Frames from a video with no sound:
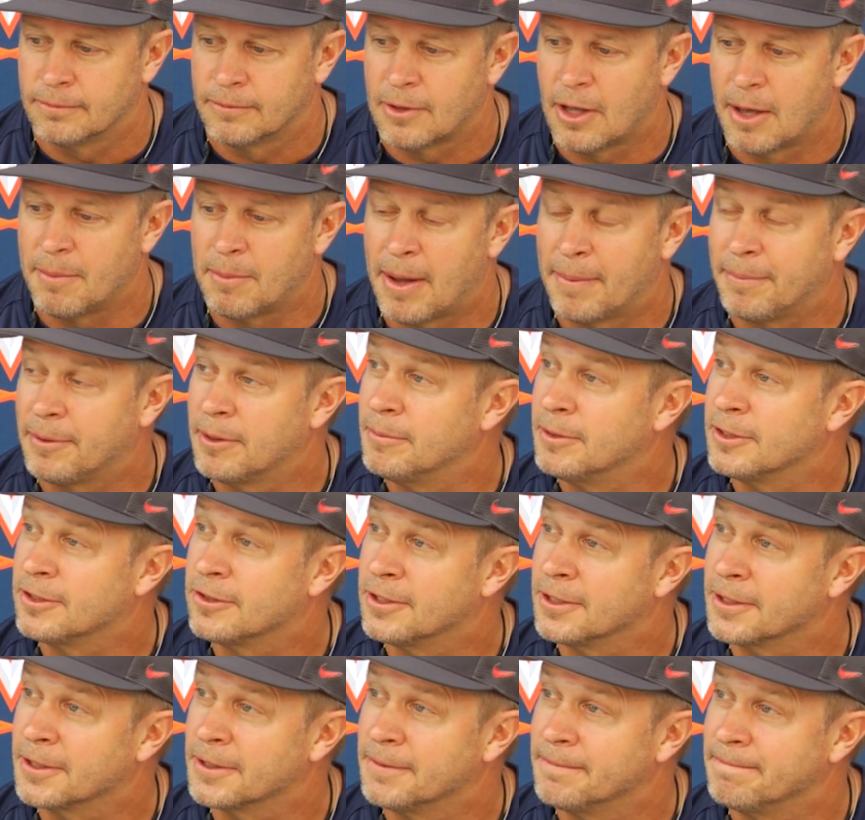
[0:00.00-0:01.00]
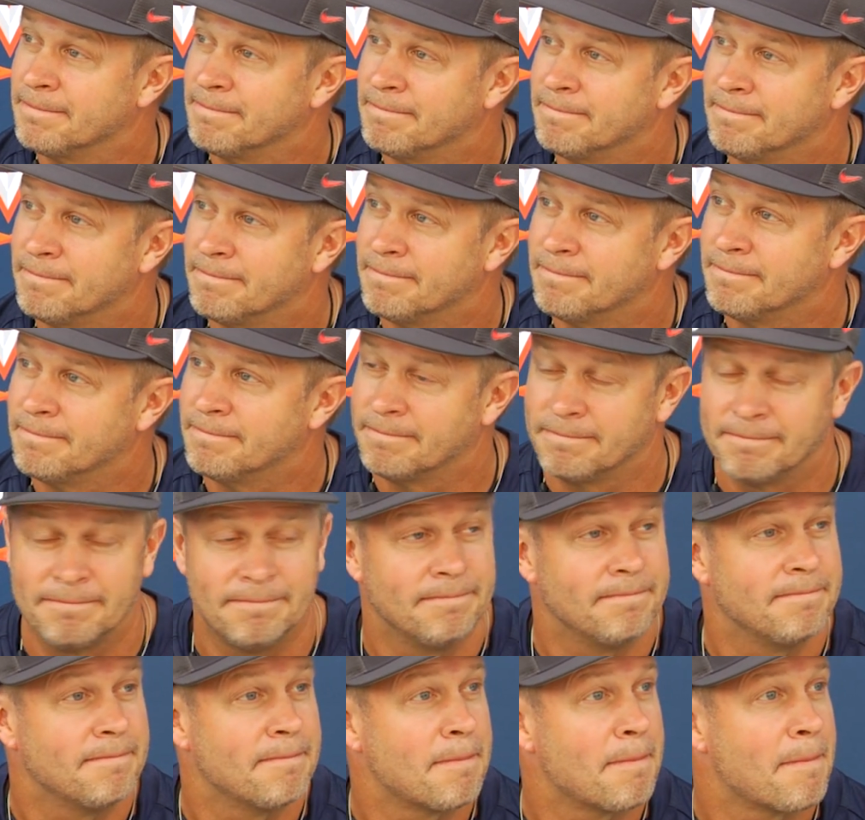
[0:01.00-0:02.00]
I'm optimistic.
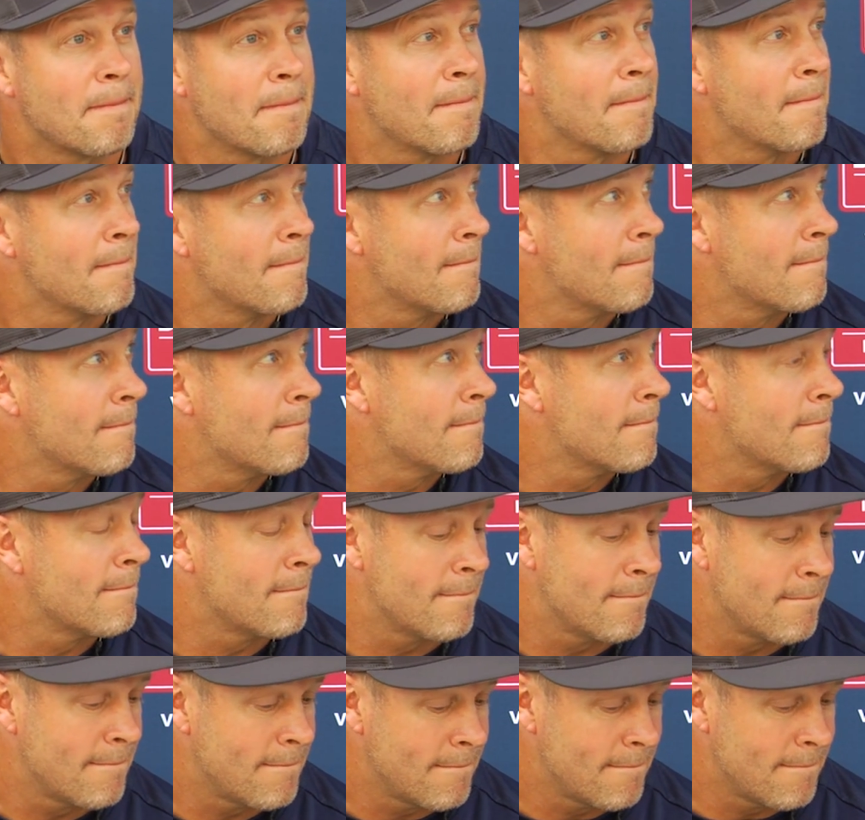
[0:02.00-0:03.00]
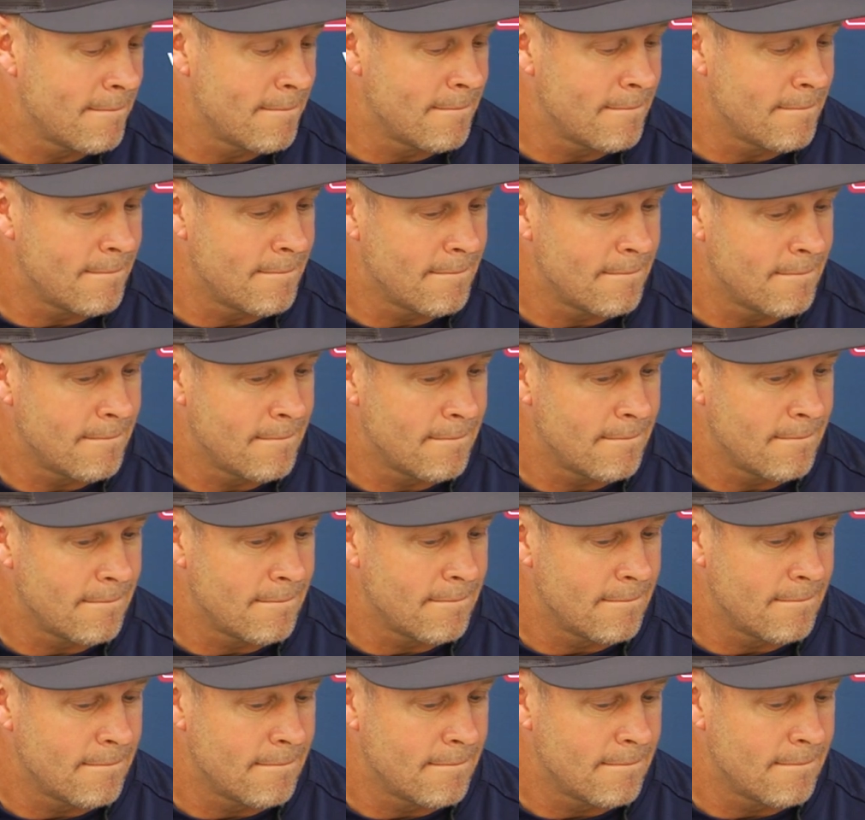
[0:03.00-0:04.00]
You had a pretty big home run hitter last
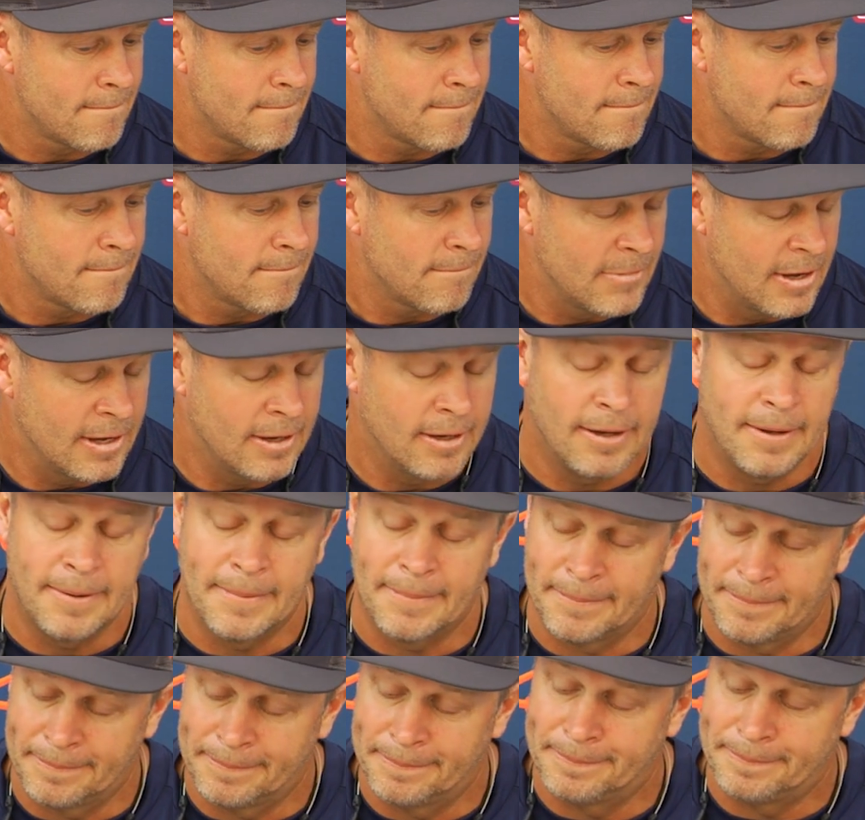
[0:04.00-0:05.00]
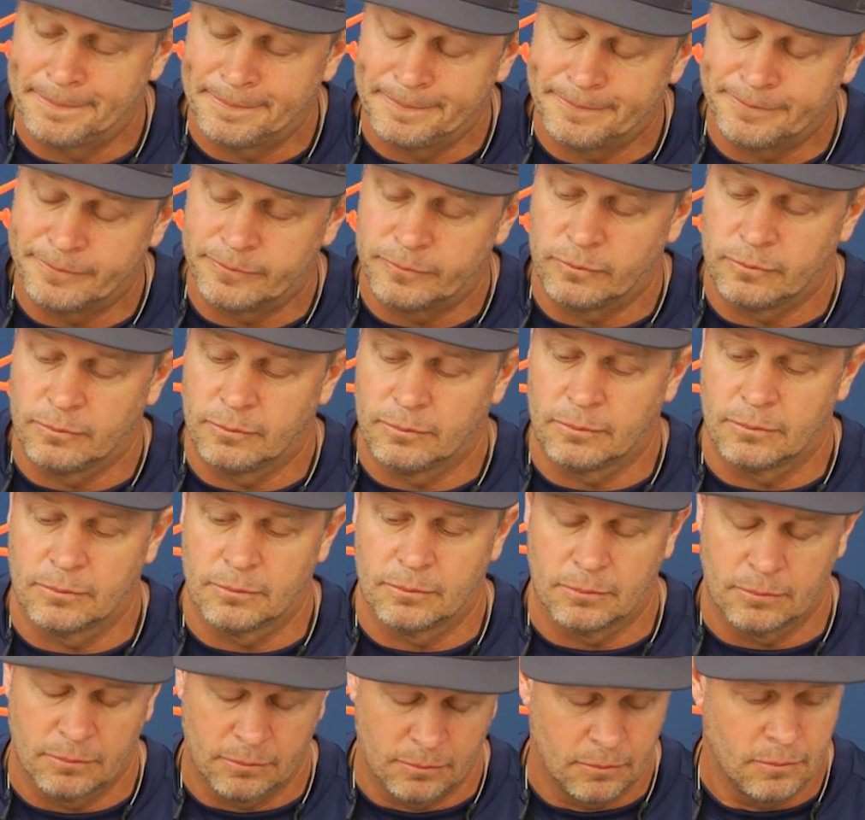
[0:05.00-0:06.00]
year in Lavel. Yeah. I know he's hurt,
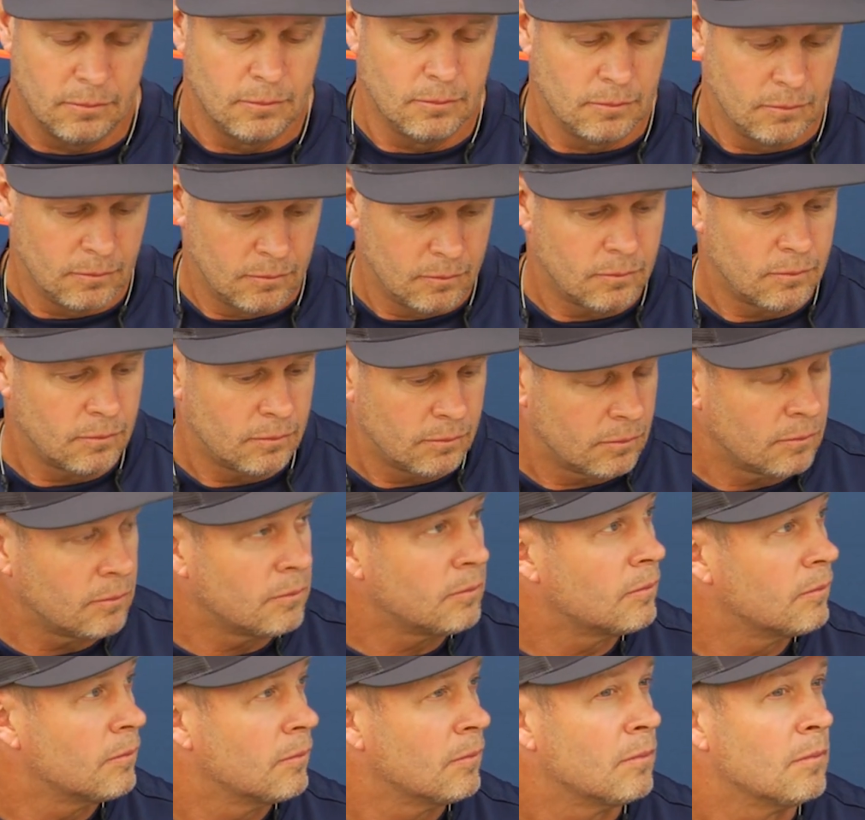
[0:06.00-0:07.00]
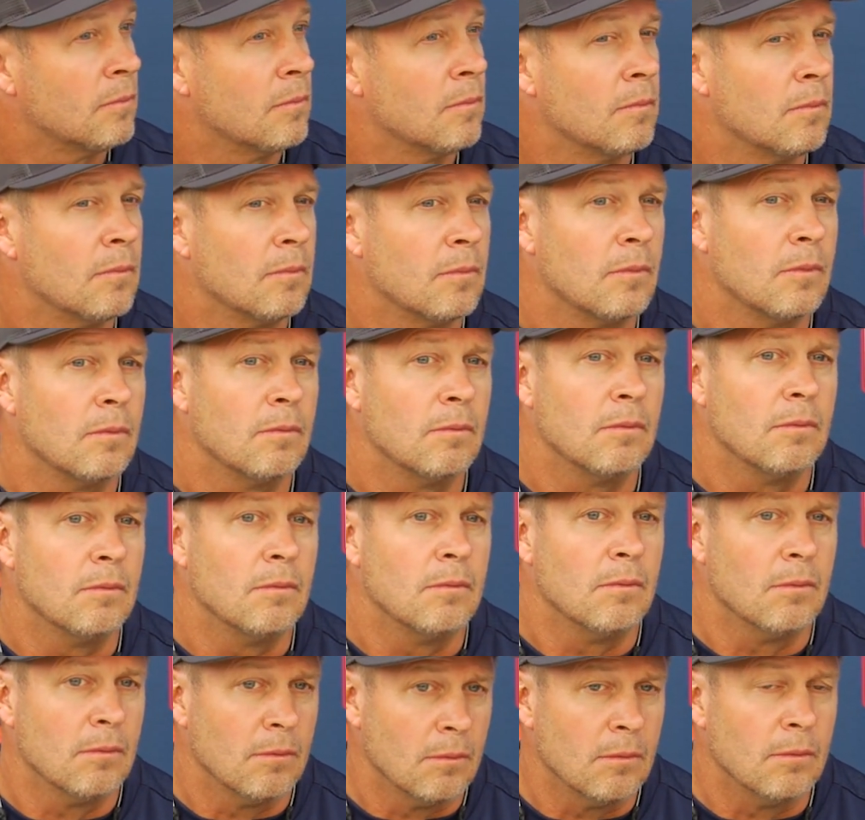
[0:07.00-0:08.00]
and I don't know what's what's his status,
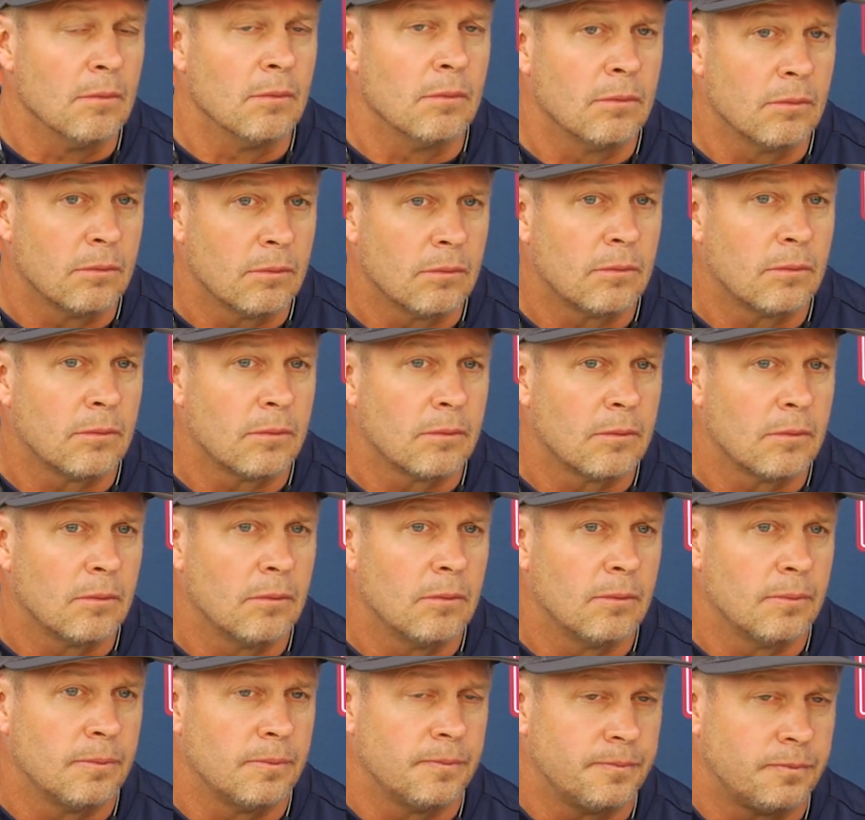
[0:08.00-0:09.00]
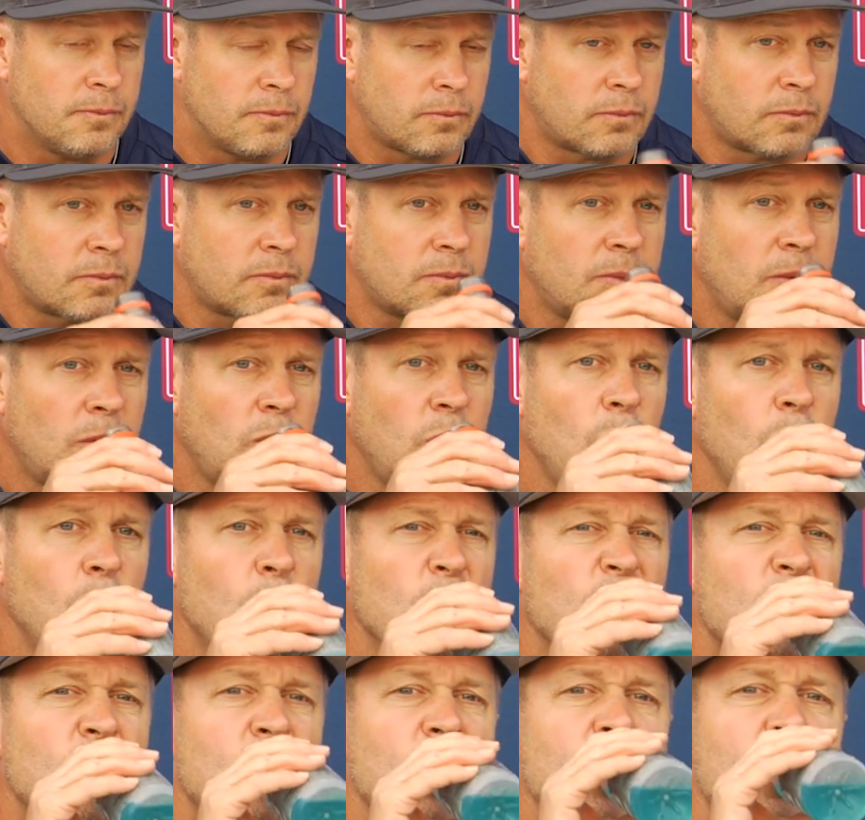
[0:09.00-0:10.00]
and do you have somebody that can
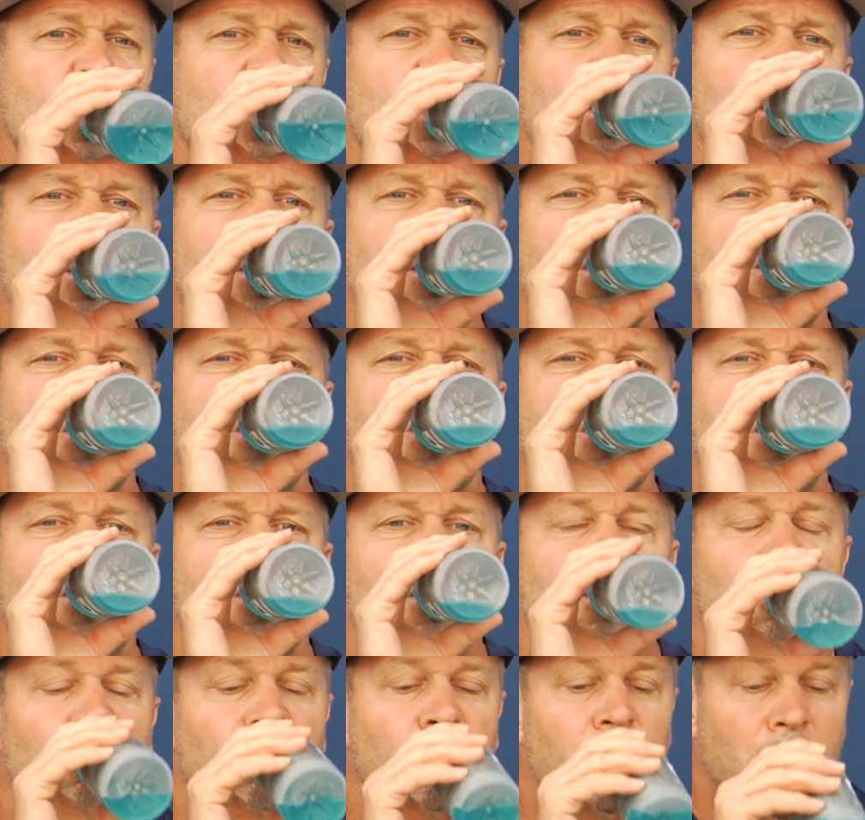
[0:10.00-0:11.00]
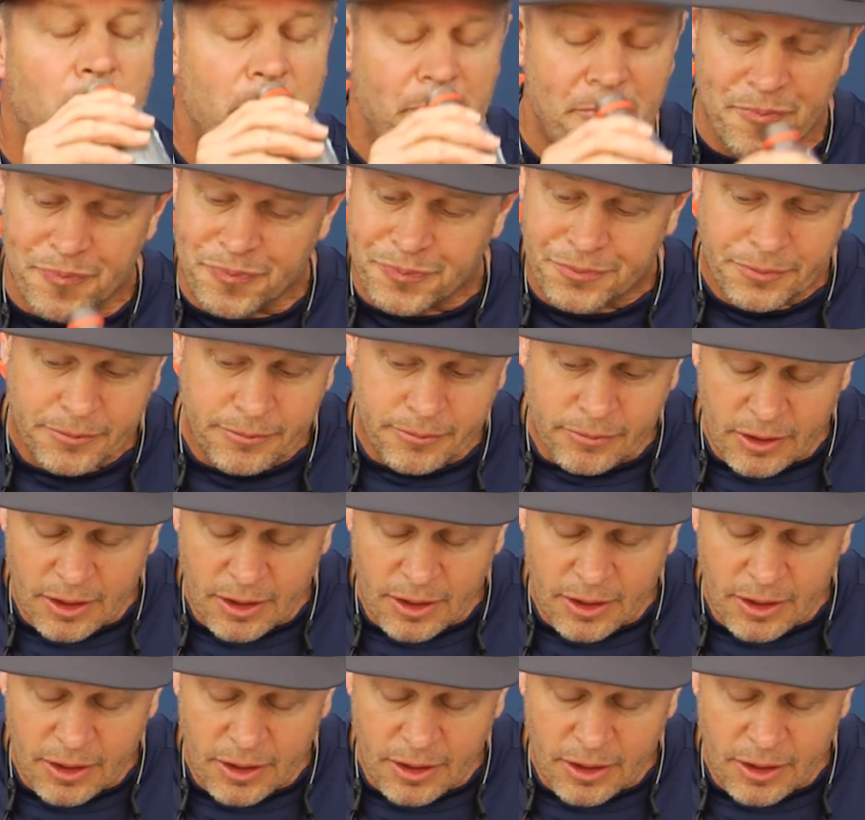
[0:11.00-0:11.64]
fill that role? Do you think?